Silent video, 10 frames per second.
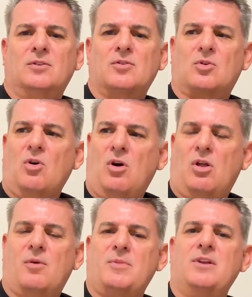They'll
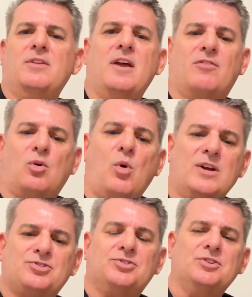call on me, they have
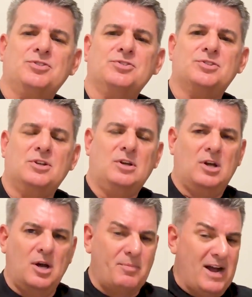questions
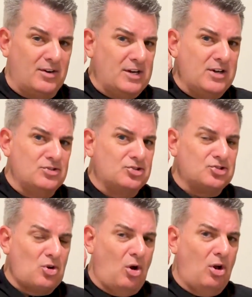about an
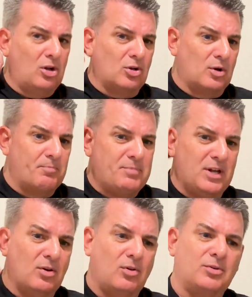install or a
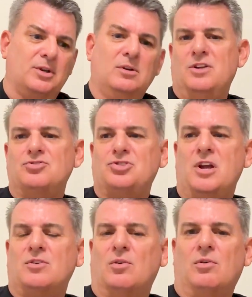build in
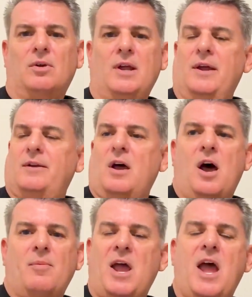general, and
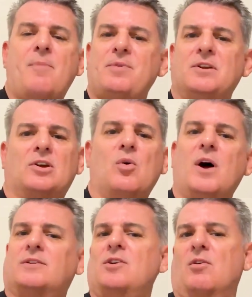I'm happy to go
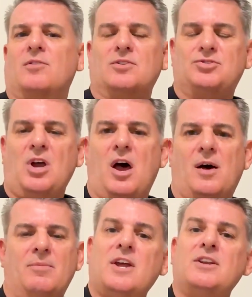out there on the
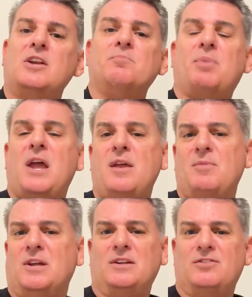job. That doesn't pay
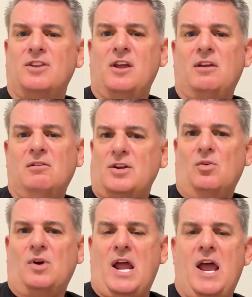me anything. I
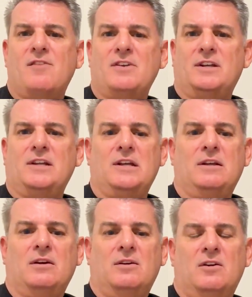don't have any